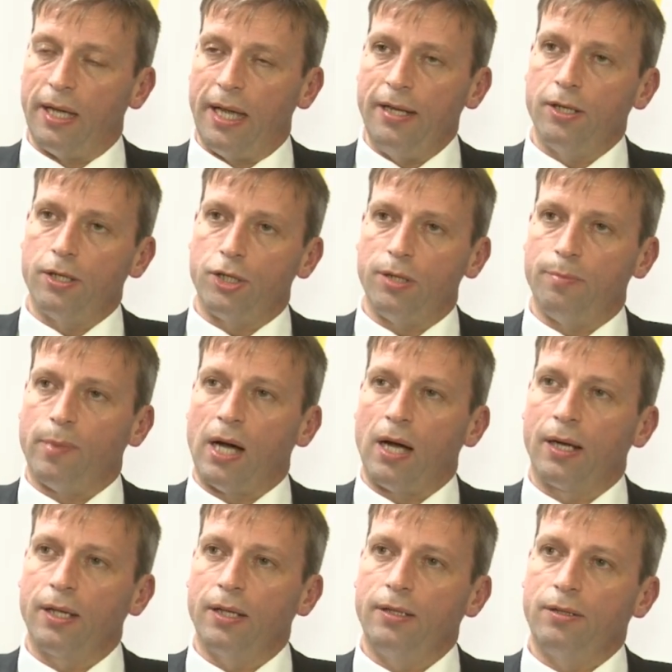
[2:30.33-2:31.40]
energy
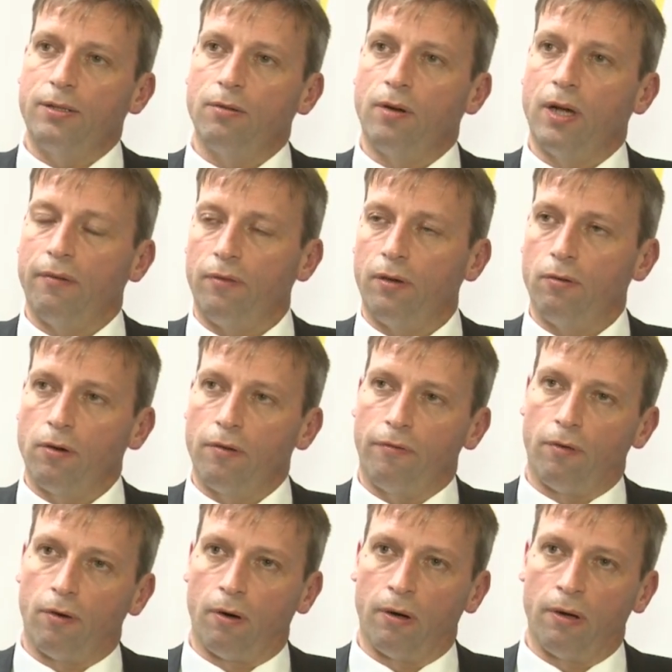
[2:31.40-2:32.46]
market to have a look
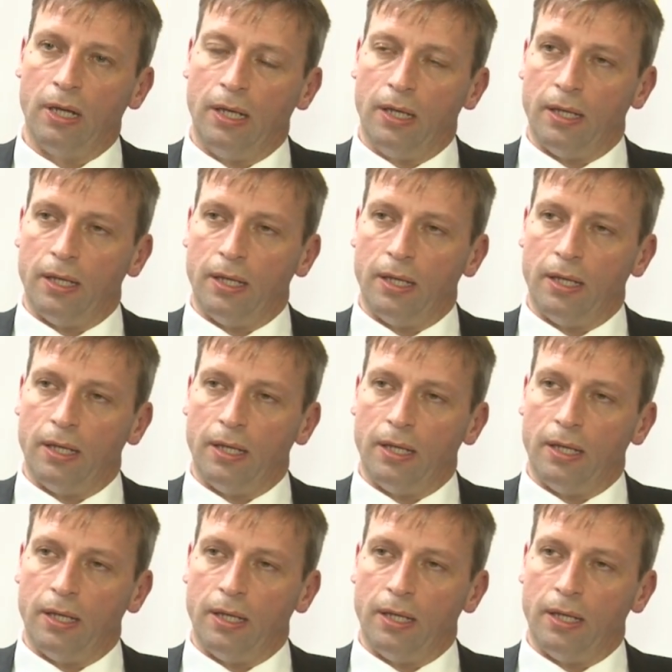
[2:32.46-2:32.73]
for